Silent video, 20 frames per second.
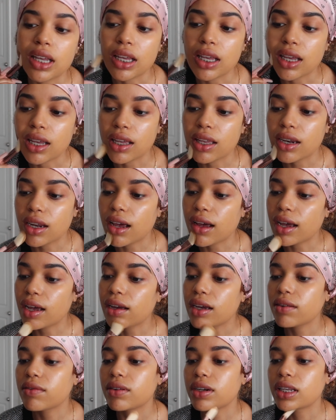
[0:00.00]

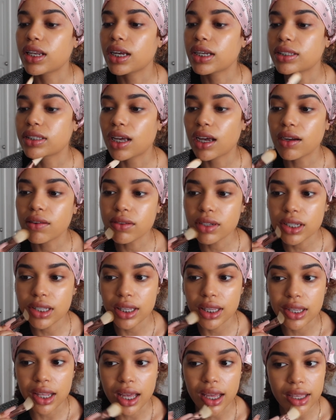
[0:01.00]
I realized I
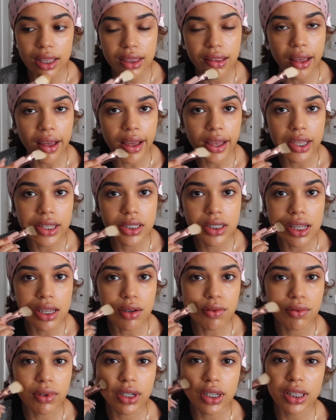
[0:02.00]
really like that. It's like
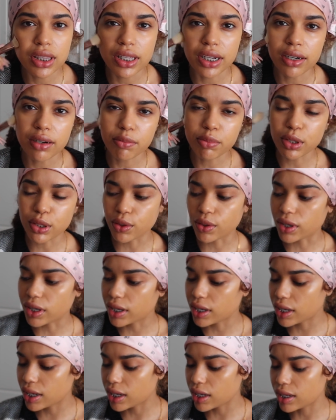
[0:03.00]
really
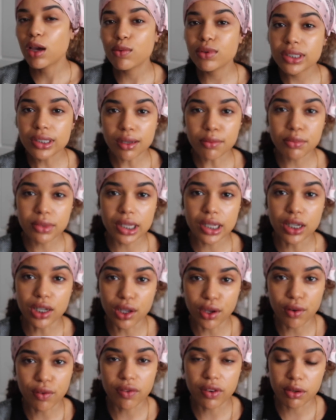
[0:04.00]
therapeutic. It was something
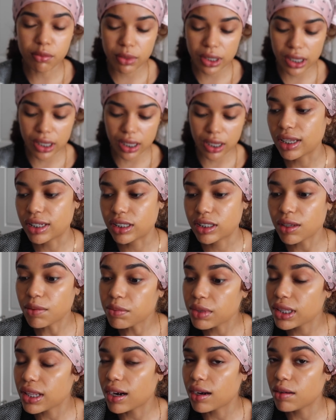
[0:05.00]
new for me. It's
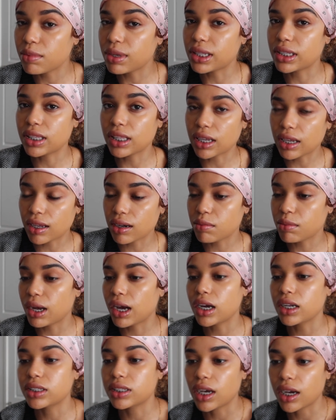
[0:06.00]
something that I've been thinking
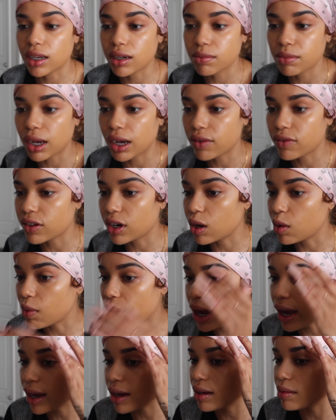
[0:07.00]
about and talking about for a
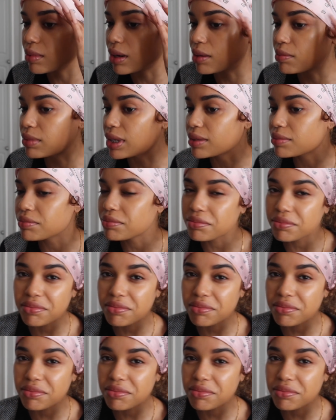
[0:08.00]
while, but I'm like,